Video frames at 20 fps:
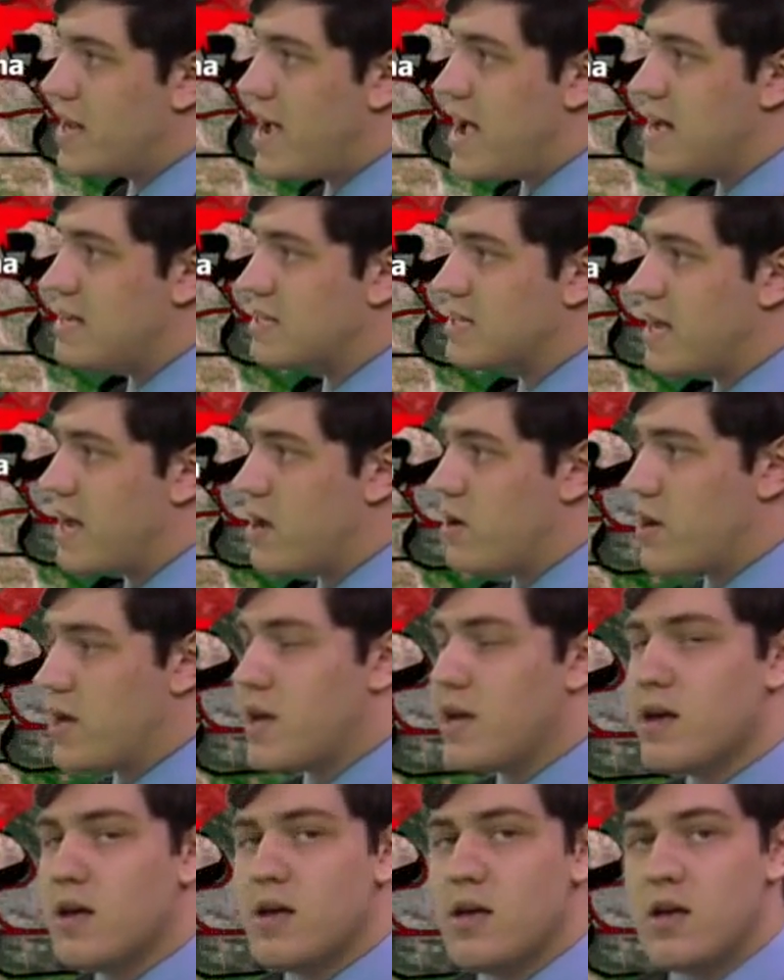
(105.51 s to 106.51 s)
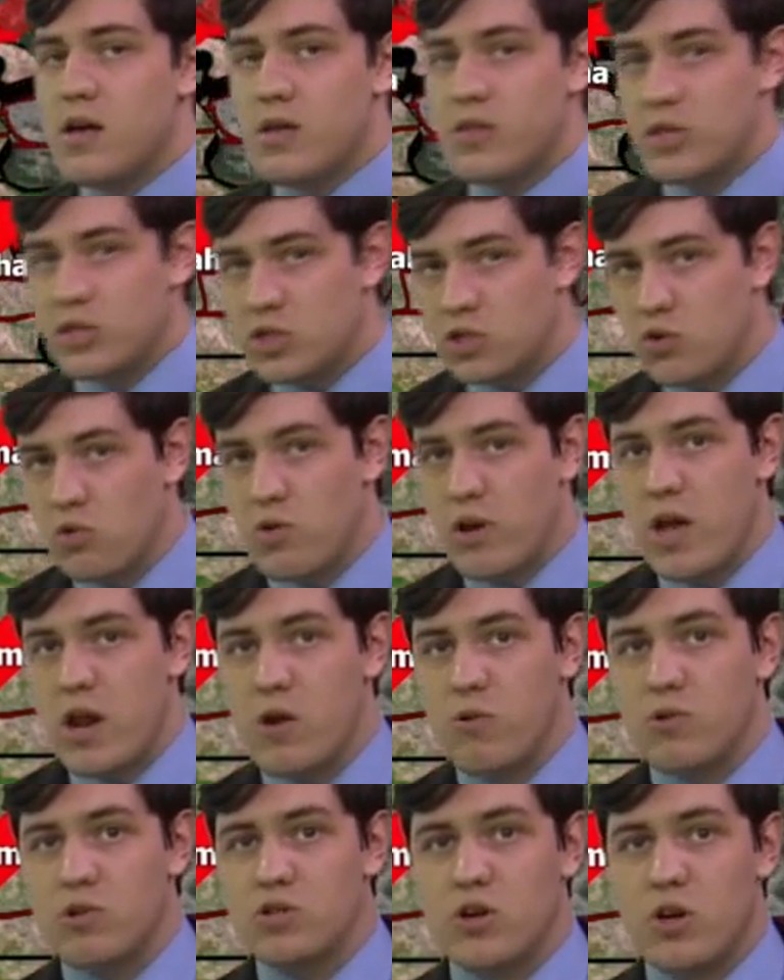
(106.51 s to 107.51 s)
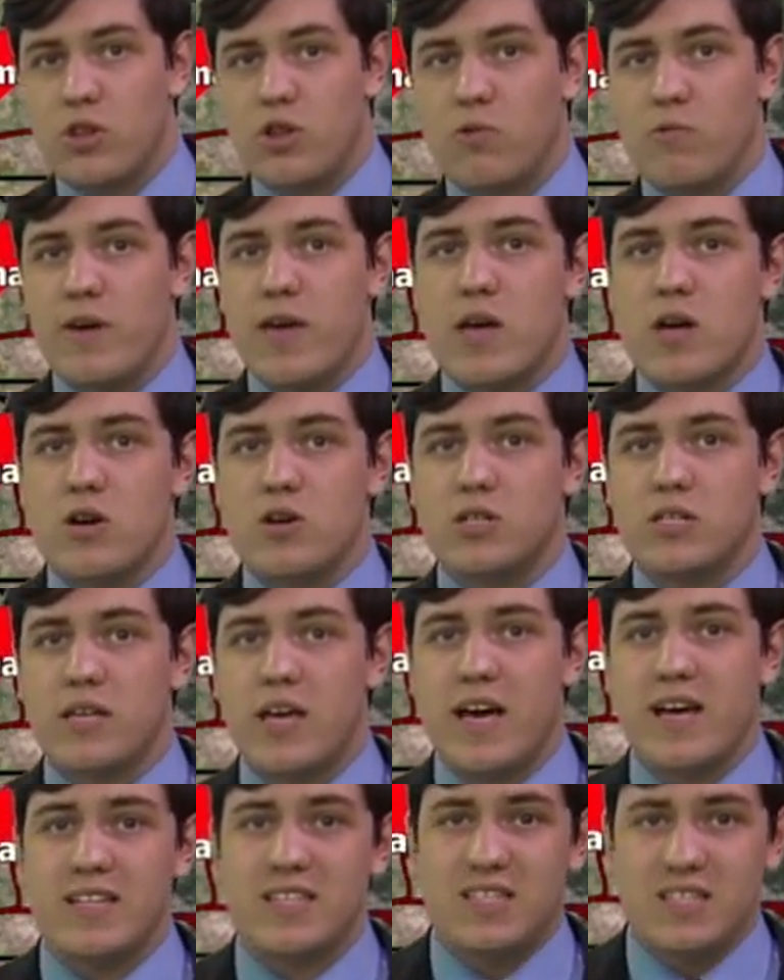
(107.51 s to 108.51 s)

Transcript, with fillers: in Cass County. This tornado was on the weaker side,